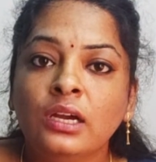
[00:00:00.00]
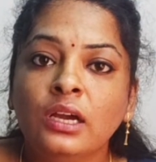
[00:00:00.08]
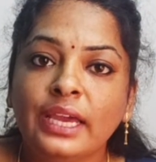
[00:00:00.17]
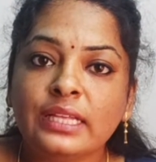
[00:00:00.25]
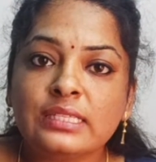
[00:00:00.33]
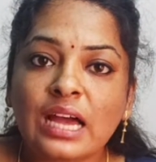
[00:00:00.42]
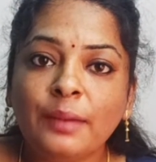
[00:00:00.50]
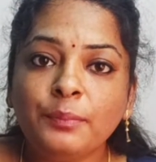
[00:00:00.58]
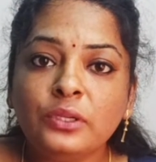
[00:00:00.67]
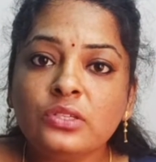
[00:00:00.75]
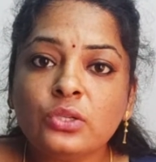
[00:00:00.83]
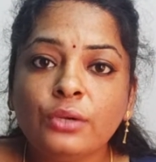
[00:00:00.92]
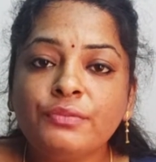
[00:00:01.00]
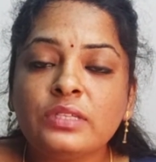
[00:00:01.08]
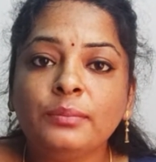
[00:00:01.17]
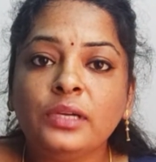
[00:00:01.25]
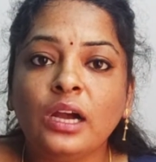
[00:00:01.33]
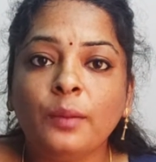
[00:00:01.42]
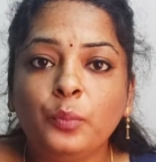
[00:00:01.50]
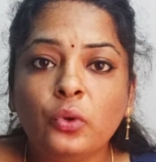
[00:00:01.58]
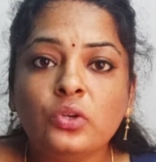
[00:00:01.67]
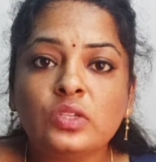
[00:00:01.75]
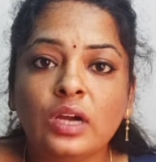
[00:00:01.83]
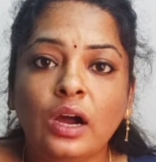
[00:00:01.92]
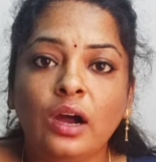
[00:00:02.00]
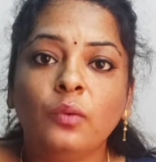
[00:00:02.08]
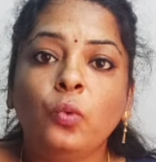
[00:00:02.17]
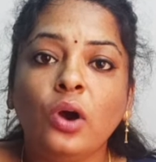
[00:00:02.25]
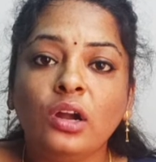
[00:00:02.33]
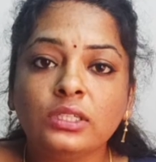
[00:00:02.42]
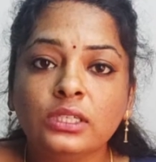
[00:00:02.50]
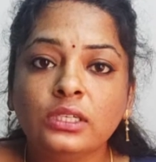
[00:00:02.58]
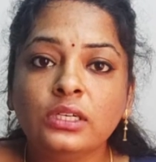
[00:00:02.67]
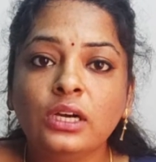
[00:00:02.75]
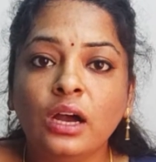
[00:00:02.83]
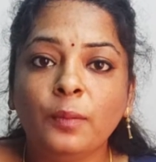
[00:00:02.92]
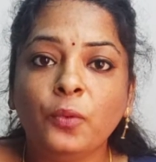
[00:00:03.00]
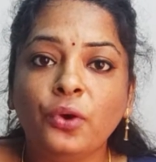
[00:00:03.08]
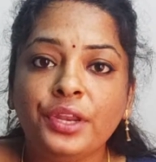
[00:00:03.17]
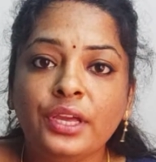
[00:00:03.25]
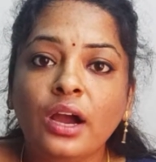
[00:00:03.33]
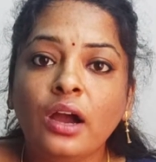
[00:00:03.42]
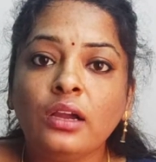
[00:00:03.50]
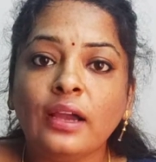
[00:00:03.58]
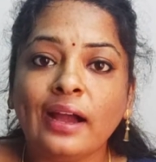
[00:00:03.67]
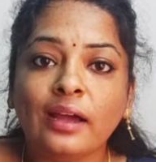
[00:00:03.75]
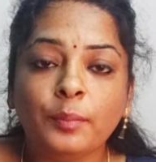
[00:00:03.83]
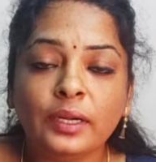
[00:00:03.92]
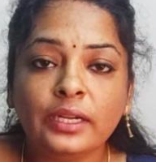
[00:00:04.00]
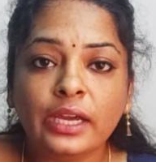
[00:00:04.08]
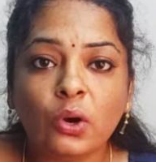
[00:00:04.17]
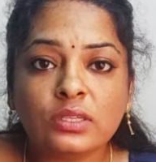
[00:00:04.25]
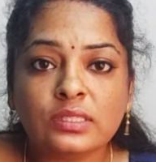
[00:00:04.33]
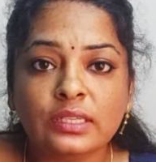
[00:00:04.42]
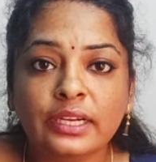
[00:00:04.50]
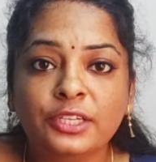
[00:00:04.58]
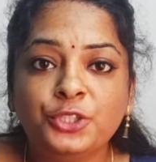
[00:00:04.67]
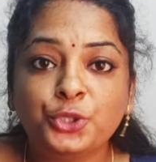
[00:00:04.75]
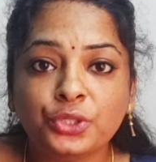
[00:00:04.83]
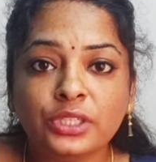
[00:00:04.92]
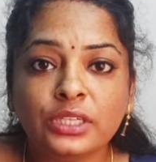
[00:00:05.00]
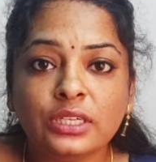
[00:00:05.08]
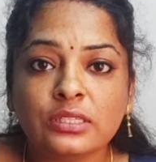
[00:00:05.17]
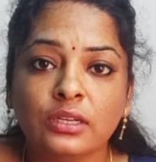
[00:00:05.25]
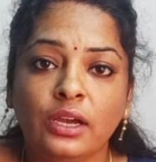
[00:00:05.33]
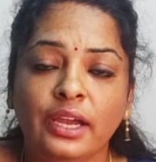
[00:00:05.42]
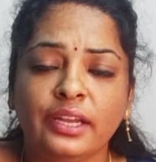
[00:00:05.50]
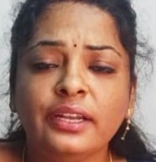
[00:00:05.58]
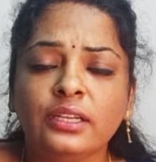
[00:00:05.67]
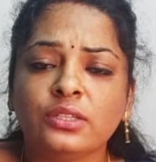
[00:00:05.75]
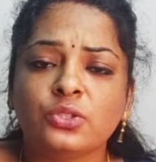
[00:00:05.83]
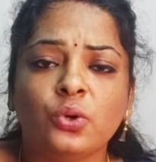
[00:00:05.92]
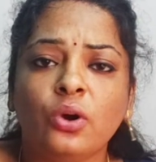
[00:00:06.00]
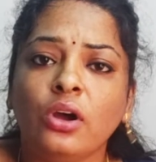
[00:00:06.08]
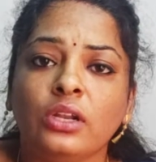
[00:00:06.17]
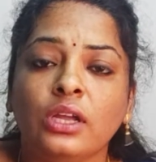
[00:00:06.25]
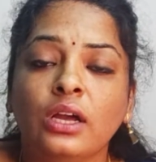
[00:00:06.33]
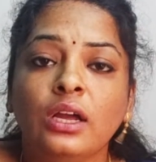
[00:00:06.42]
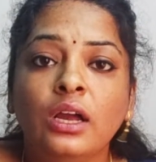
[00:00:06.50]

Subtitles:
Examples of some compounds are water, ammonia, carbon dioxide, sugars, and so on.